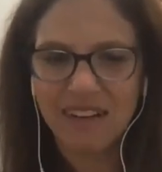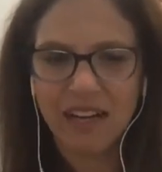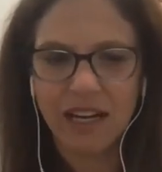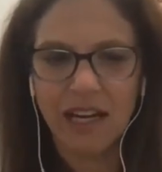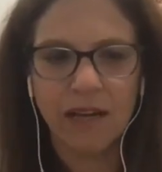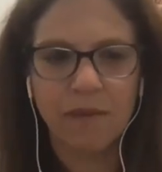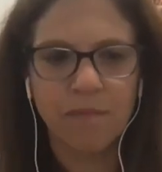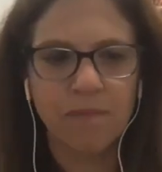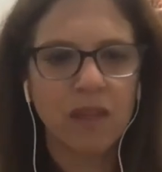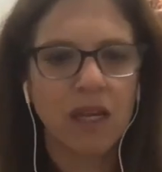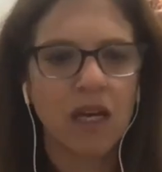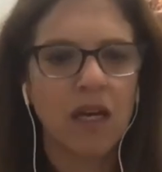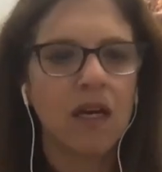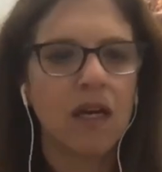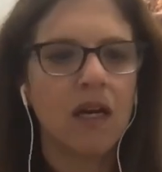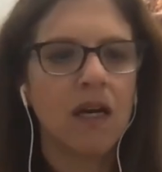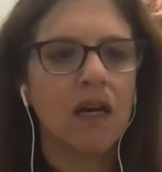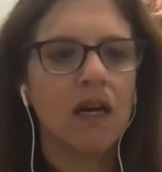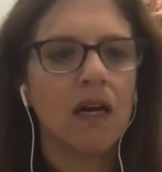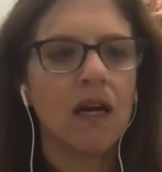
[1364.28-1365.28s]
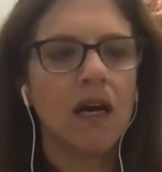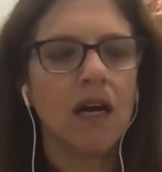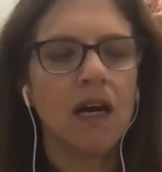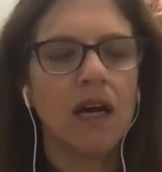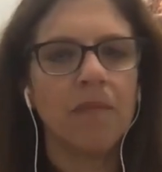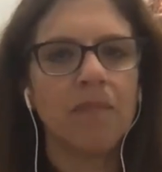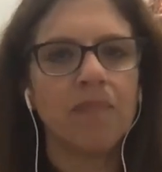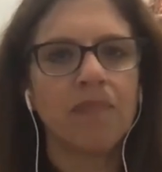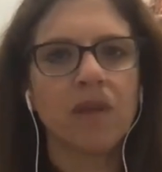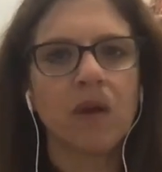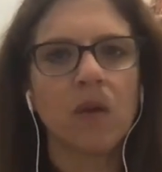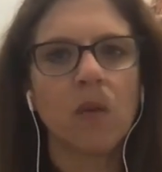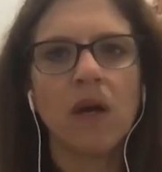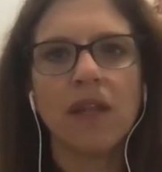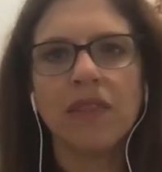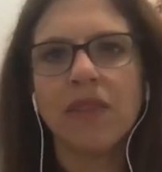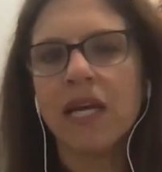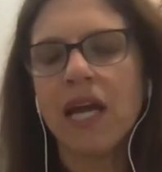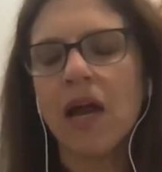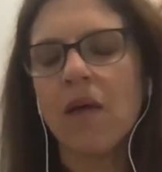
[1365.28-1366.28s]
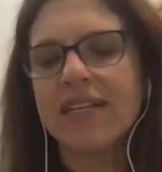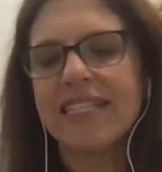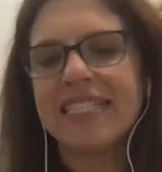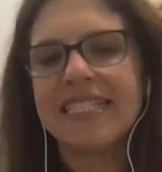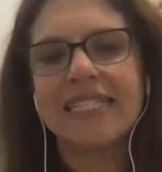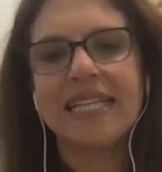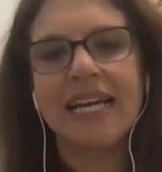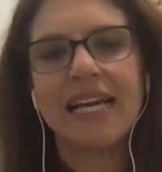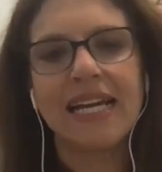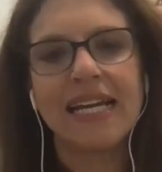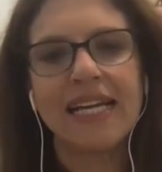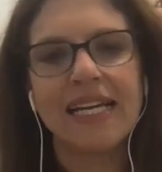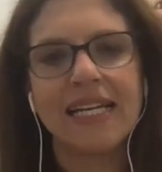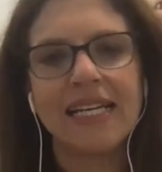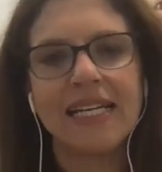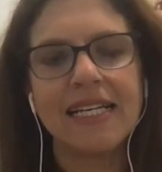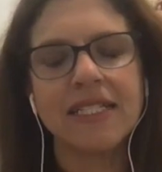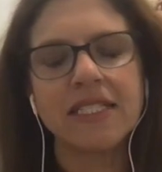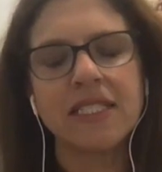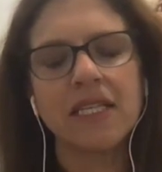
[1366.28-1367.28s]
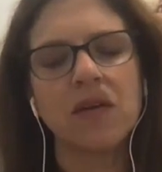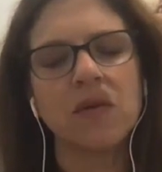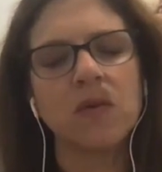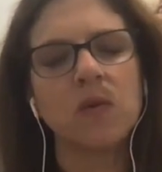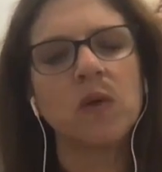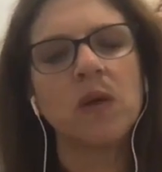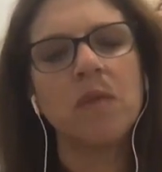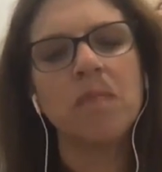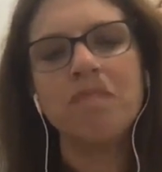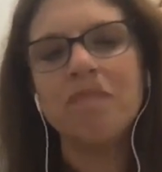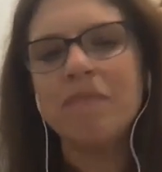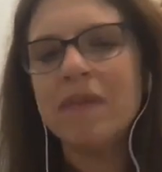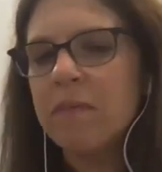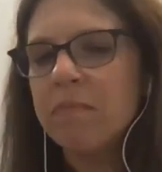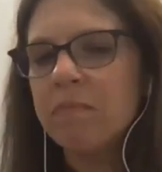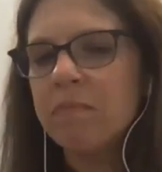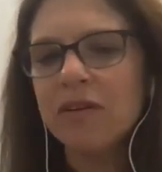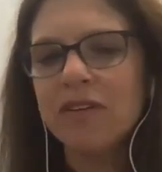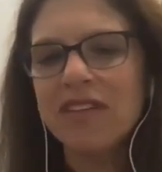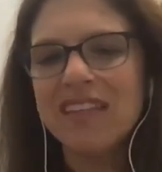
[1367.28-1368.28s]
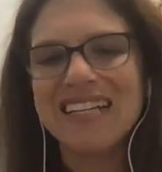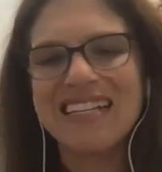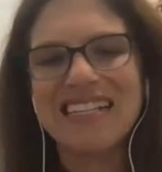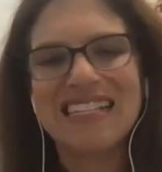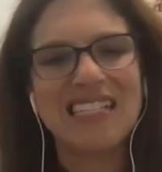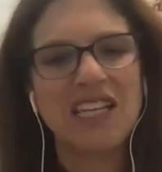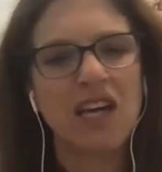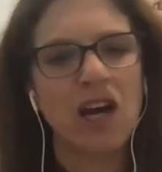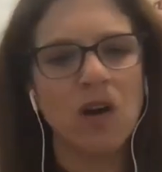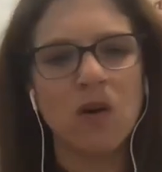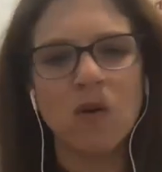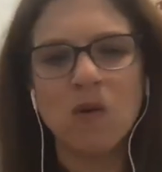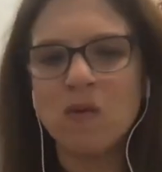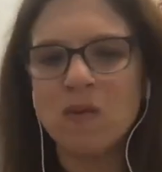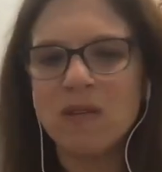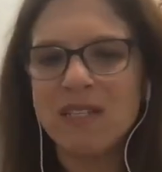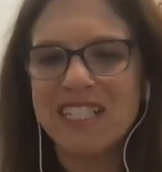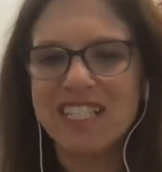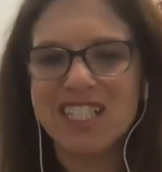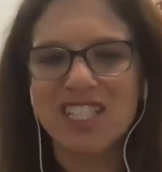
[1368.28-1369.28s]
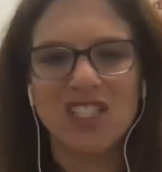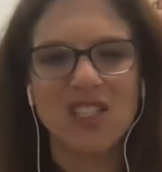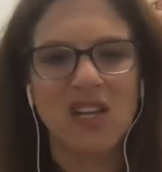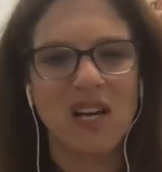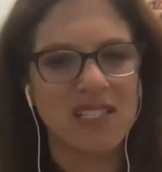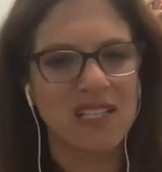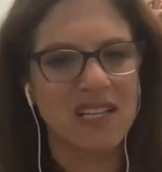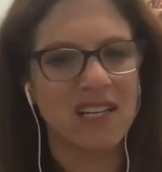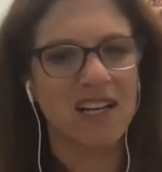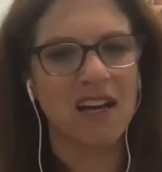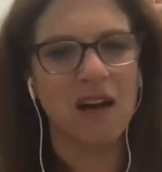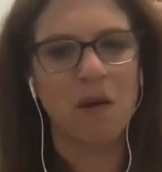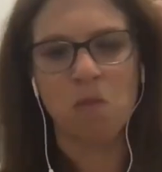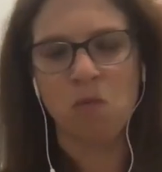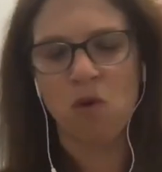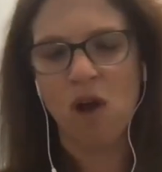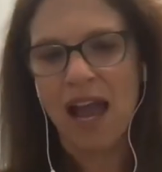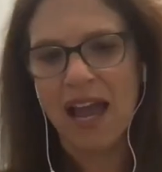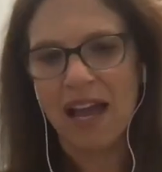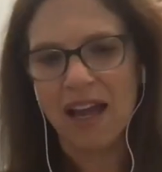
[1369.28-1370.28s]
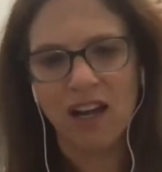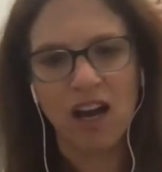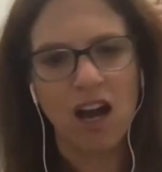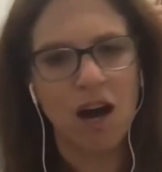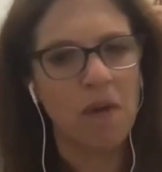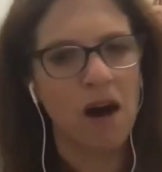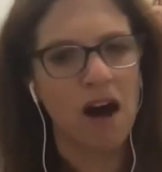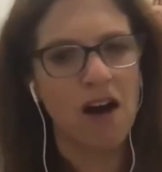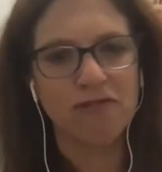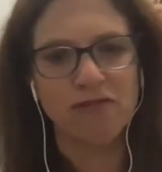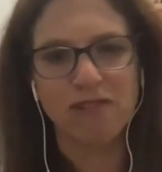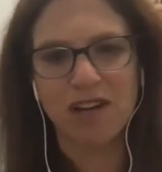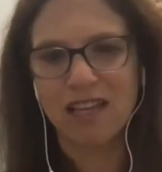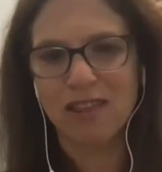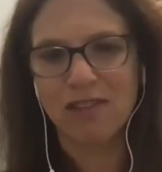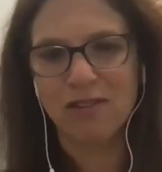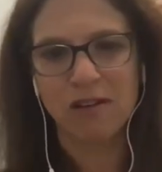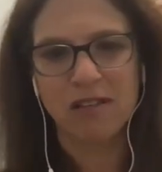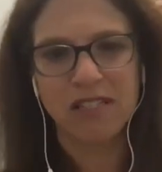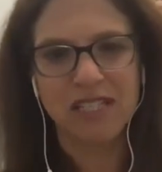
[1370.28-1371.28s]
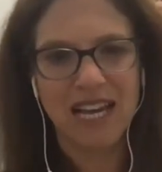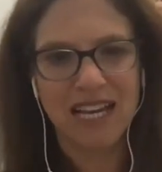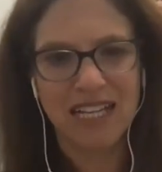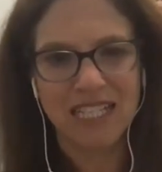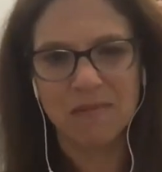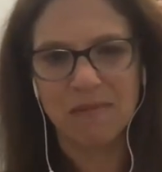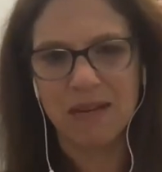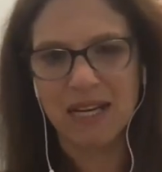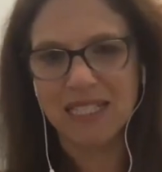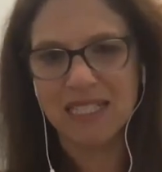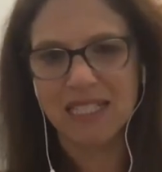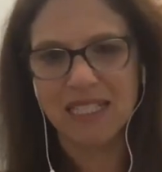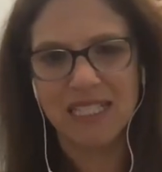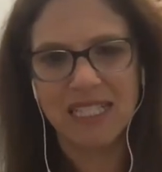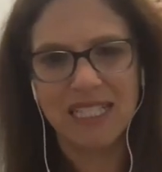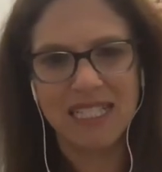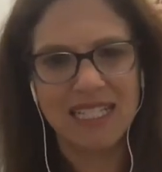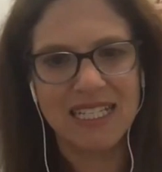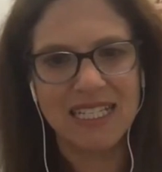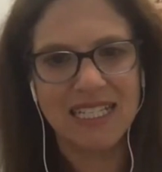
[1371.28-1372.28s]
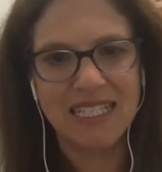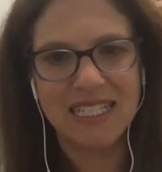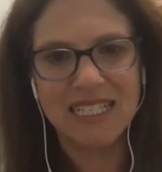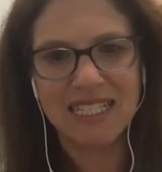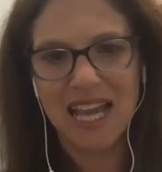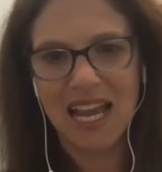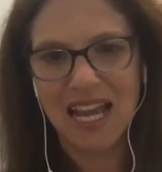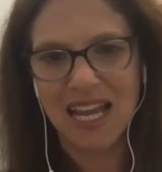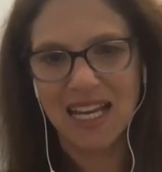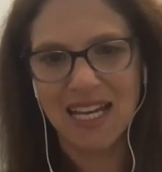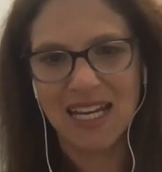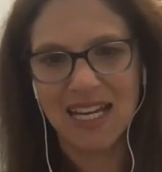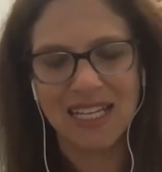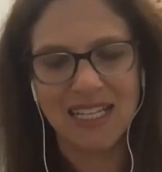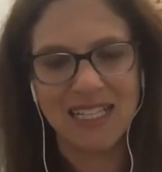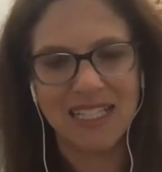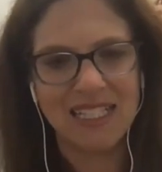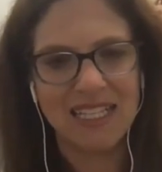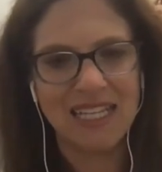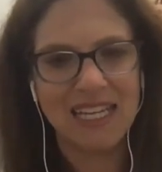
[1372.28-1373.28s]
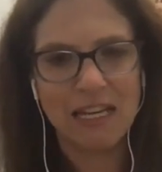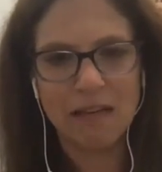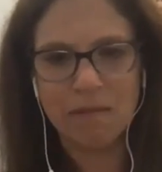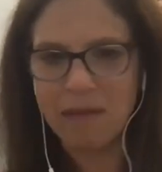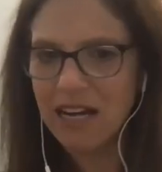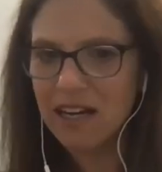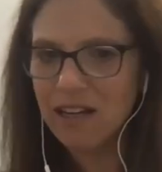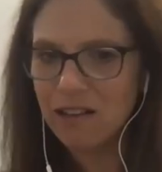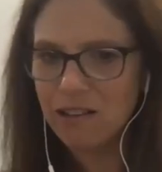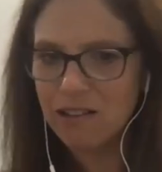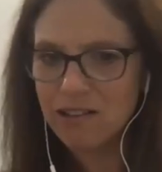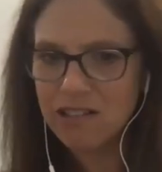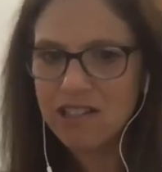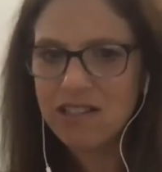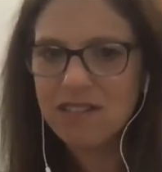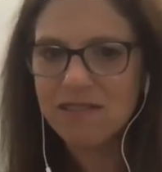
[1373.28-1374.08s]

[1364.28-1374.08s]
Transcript: Right. One thing I would say is remember that tone just doesn't come off right through text messages and emails.